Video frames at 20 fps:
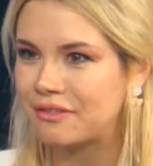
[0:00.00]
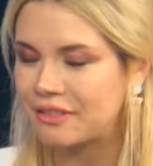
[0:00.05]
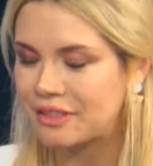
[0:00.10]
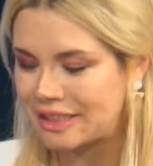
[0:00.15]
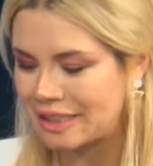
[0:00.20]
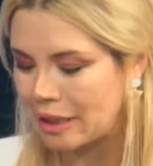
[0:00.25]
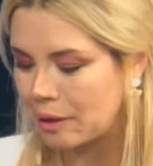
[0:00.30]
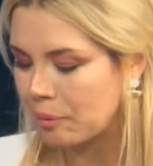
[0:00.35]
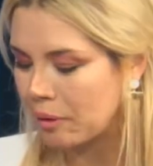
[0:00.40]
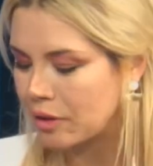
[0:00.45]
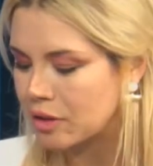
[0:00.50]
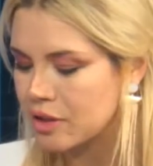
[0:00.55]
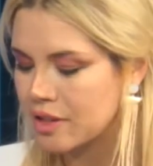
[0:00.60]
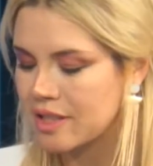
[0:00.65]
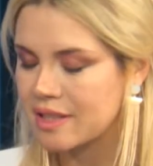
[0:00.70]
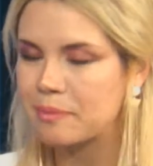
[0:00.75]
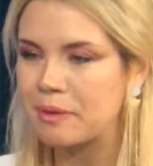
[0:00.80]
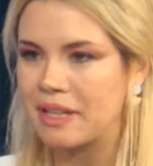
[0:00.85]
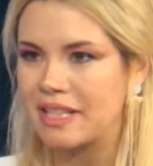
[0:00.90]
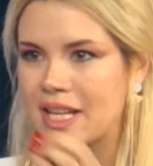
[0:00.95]
deep into
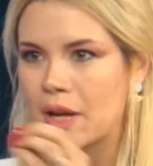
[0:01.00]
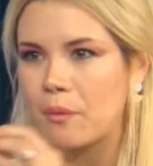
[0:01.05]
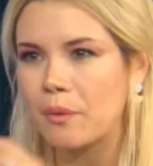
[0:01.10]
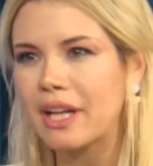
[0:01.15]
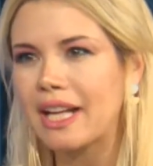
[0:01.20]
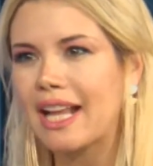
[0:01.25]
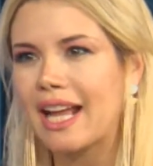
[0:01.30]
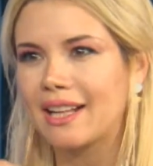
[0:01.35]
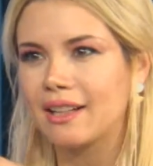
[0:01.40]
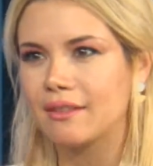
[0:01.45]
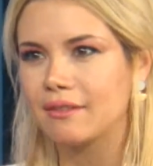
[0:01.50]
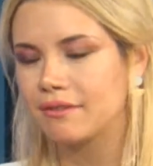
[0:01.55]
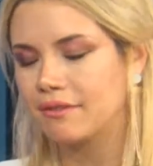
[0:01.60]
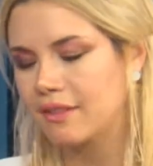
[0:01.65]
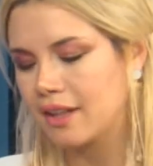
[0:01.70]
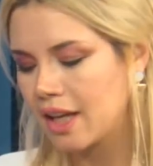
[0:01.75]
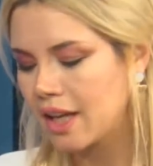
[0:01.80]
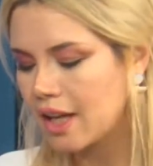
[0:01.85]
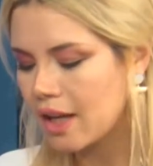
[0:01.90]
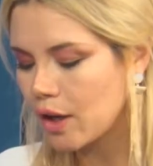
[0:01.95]
this because I want to kind of
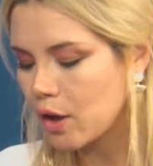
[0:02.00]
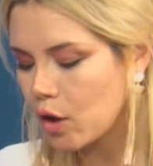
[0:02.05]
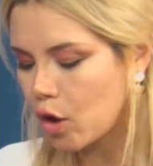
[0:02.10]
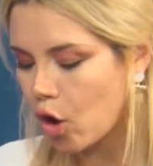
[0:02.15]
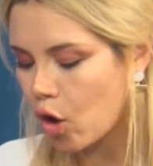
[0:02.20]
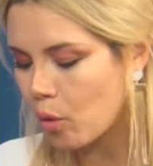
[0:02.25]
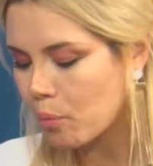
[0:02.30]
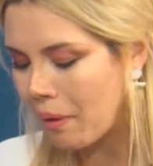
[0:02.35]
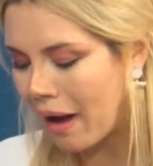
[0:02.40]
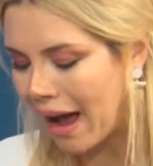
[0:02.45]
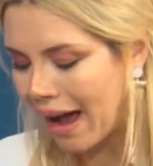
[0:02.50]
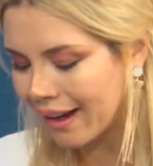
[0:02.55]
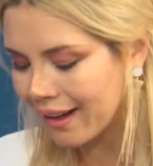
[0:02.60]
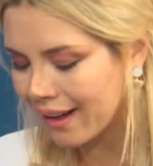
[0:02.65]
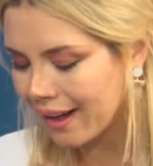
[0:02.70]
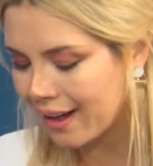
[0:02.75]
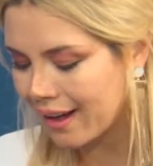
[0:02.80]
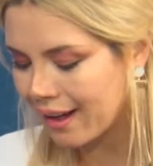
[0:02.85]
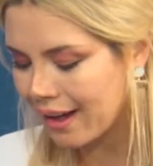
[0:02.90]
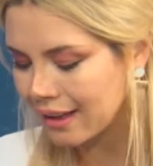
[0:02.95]
go
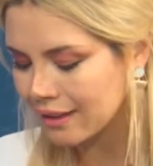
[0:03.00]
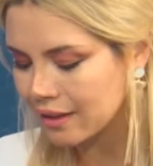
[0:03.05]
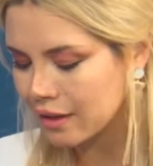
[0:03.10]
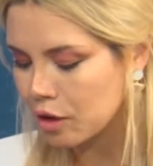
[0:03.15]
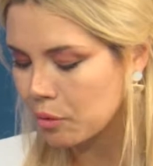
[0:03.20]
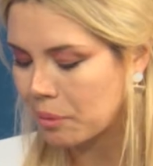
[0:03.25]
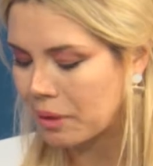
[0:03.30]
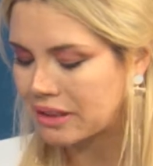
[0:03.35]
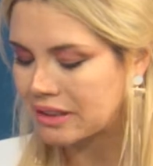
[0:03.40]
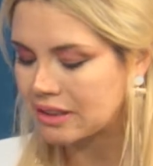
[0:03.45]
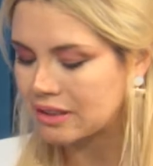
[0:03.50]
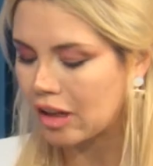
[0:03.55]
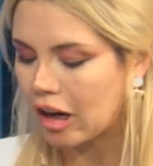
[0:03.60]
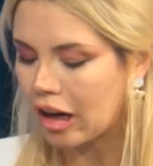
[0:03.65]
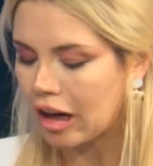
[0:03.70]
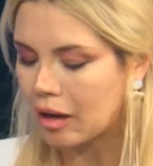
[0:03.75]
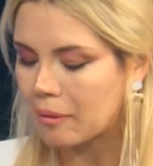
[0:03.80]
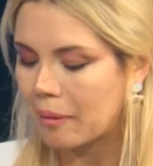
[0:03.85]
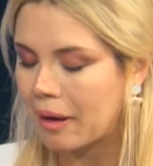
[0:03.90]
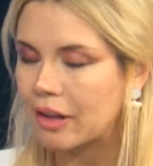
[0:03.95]
back a little bit to
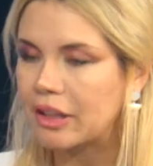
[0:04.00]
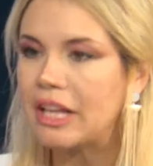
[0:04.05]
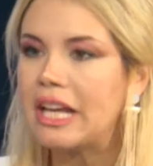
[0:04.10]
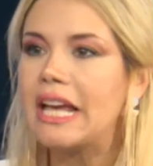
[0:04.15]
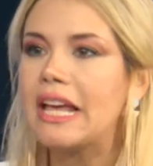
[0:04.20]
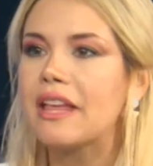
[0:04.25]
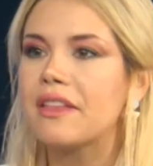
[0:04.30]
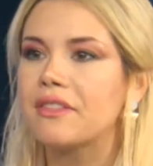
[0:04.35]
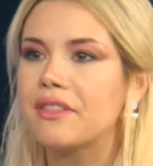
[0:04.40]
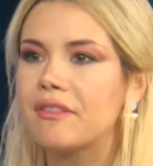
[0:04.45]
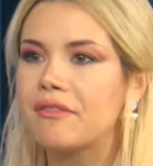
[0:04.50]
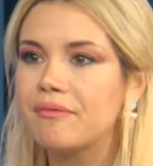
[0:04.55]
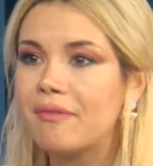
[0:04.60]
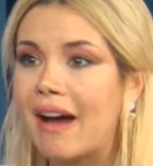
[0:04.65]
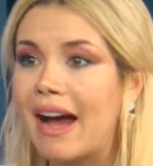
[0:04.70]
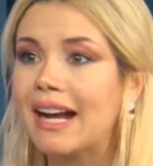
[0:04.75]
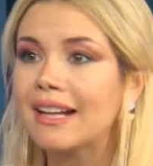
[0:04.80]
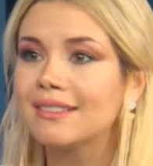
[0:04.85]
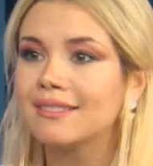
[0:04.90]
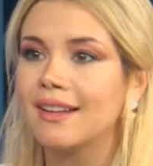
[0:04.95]
talk about the
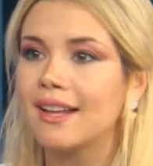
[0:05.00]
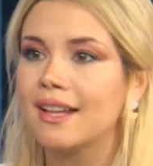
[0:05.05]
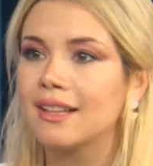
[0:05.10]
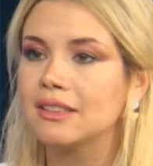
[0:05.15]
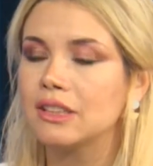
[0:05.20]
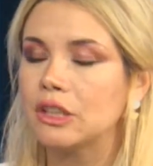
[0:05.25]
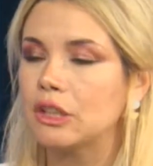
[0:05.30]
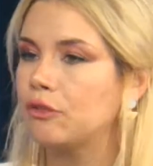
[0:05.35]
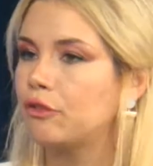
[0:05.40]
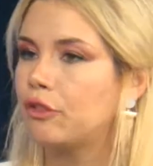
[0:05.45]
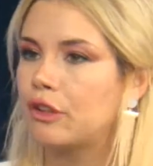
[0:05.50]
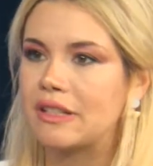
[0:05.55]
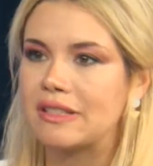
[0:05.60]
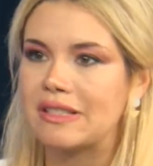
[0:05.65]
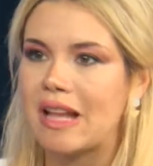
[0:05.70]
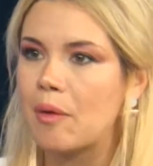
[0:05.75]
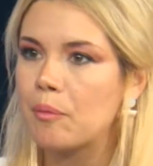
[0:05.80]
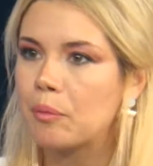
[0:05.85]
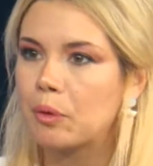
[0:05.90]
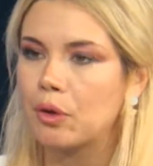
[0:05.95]
fact that, for
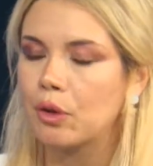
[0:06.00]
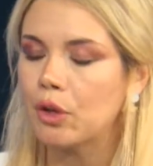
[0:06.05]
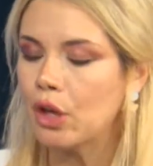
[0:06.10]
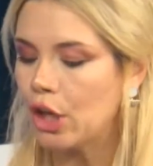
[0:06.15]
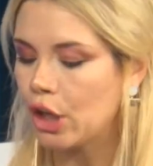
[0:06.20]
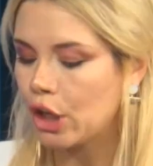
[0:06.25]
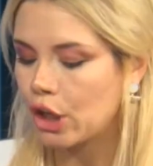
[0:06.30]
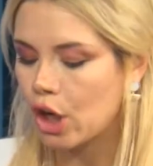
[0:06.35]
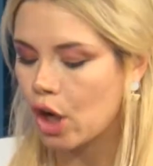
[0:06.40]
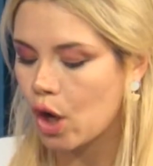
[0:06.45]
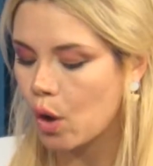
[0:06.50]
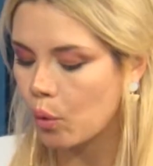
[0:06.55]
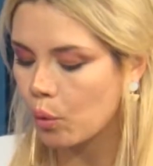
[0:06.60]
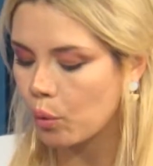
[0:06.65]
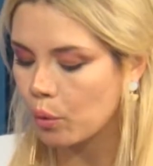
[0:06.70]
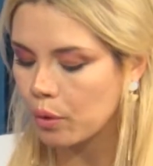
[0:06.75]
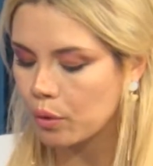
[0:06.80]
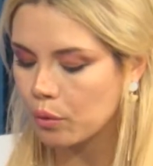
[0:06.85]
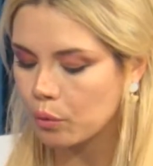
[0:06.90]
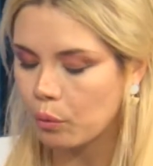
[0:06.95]
example, you
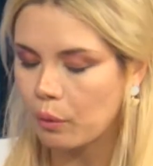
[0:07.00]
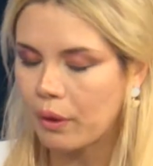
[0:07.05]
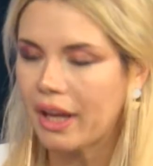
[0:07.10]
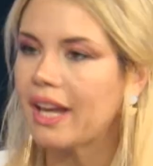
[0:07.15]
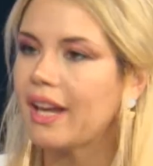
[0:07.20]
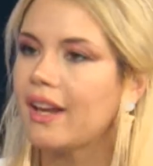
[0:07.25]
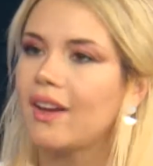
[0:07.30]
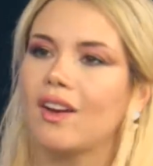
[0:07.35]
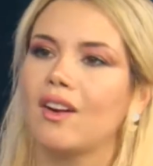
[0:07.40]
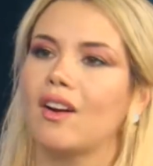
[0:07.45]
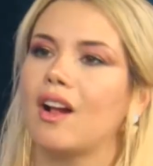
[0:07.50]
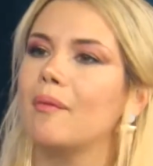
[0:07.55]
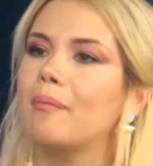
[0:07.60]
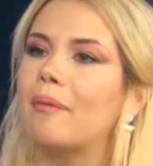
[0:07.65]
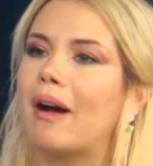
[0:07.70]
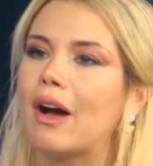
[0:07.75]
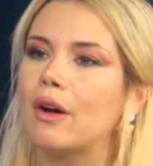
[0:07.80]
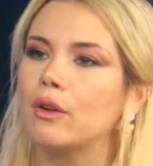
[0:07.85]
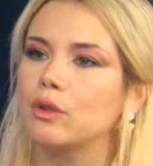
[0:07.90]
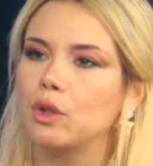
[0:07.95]
know, we hear
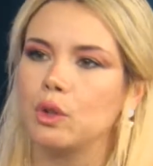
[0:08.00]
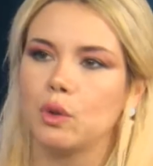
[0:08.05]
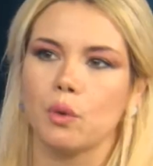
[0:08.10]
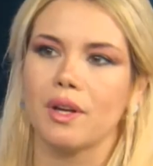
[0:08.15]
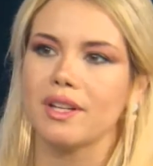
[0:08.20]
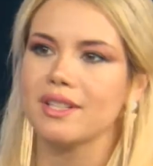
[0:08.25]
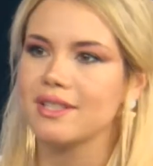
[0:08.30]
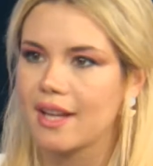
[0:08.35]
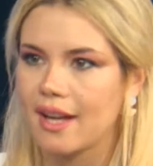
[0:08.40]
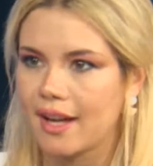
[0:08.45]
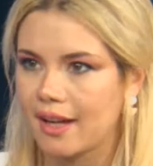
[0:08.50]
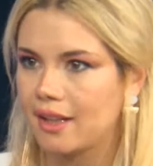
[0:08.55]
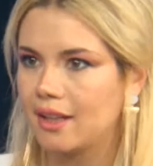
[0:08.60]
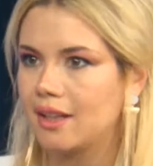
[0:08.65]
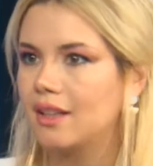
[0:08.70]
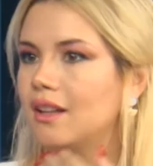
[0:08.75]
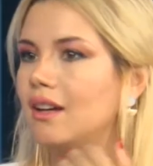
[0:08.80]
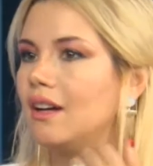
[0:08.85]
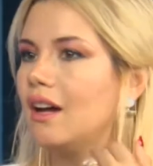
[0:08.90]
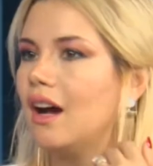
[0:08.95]
about
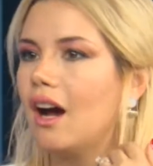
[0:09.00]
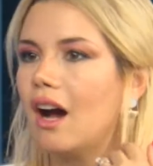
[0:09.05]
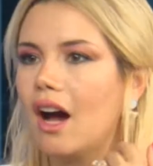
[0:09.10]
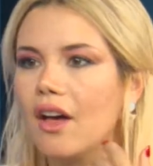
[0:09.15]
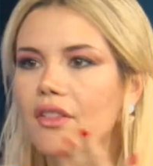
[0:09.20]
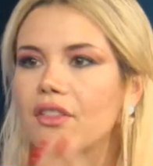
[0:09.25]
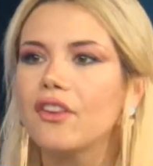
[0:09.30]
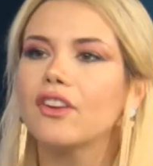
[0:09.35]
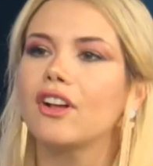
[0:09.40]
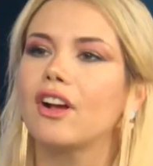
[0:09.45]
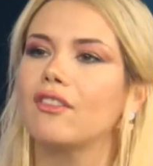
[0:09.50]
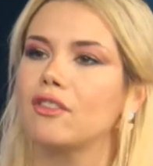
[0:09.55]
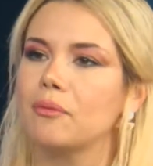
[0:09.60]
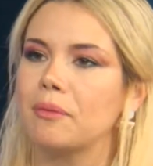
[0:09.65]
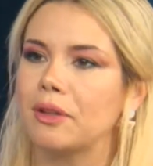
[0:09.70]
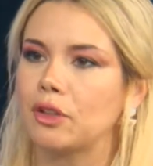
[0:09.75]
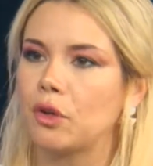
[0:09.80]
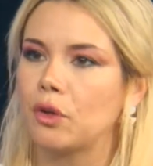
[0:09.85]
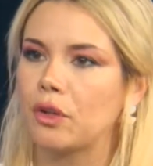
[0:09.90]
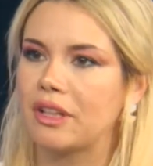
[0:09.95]
USAID, other
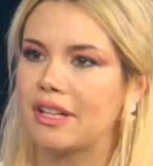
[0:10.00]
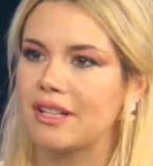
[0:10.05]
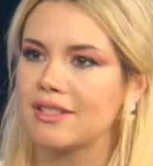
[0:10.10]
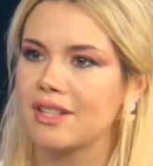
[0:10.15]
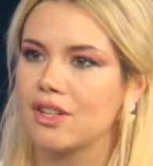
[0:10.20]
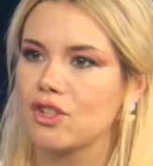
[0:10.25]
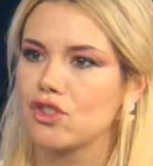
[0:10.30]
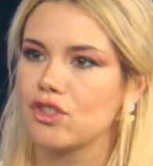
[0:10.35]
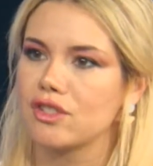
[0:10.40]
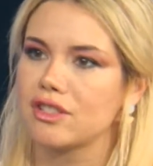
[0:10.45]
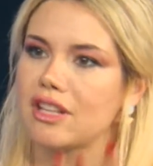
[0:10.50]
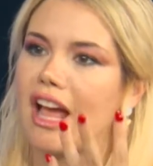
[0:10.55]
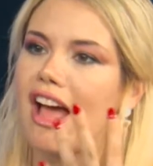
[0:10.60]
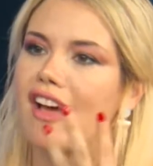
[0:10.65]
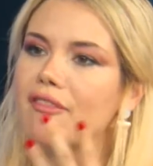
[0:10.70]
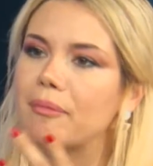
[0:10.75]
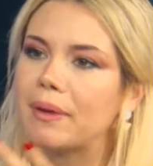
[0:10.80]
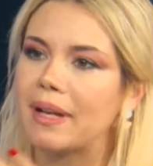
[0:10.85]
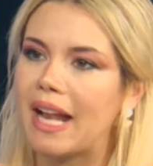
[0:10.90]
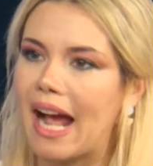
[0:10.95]
government organizations that
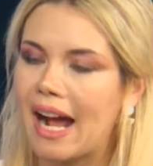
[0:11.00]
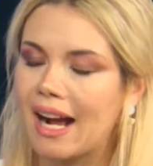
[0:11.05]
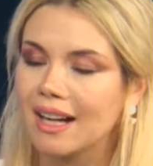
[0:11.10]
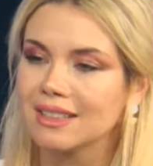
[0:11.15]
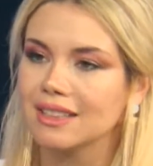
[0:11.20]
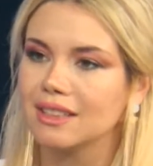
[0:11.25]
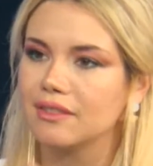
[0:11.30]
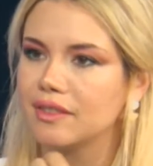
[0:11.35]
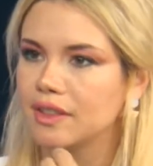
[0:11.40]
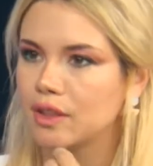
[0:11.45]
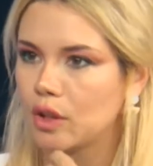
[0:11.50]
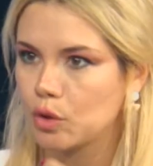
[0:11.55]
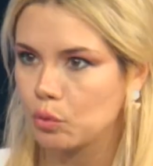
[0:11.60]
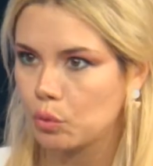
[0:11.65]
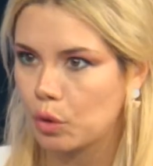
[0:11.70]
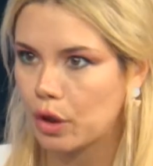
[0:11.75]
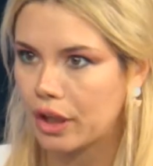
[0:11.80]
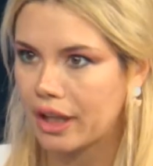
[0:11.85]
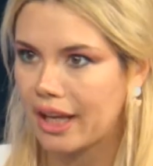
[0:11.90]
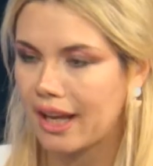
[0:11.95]
have been active and
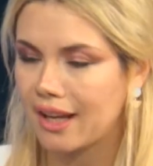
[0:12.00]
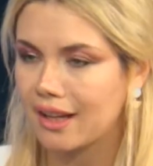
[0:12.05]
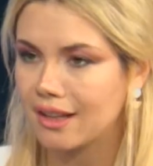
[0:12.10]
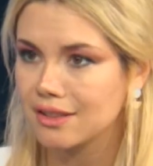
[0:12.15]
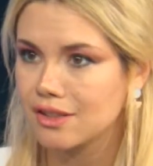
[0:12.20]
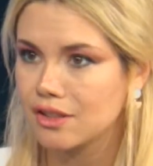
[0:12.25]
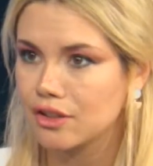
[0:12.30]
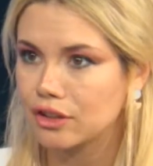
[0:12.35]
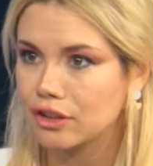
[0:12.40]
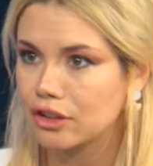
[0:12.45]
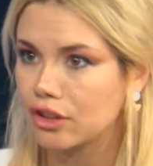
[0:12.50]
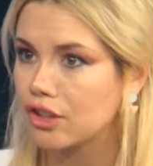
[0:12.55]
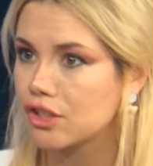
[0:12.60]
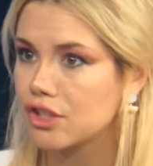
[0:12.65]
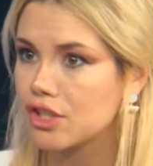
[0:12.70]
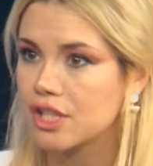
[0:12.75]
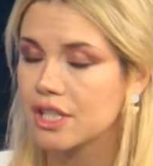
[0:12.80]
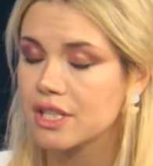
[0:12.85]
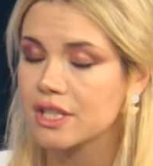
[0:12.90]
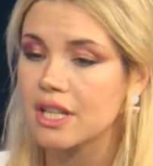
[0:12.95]
working in certain
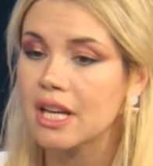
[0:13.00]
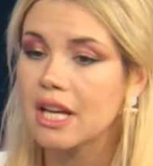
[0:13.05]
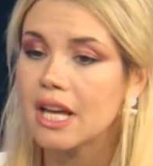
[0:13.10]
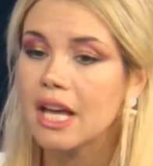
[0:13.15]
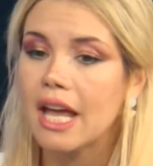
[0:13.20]
countries,